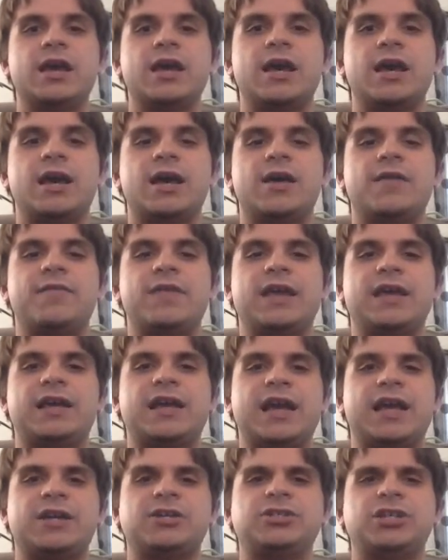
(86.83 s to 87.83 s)
that
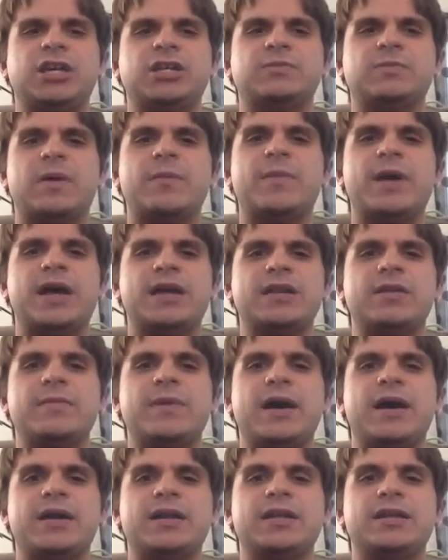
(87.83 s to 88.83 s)
kind of changed my mind
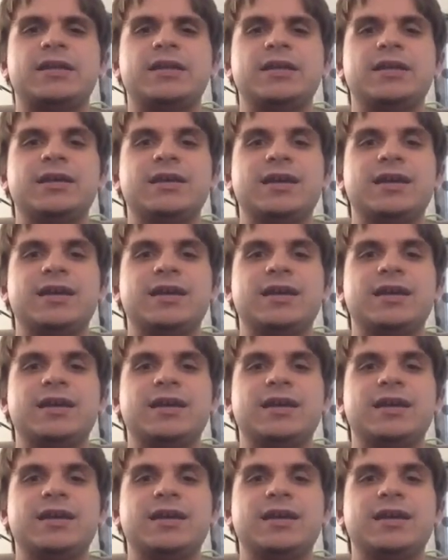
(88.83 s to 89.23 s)
about it.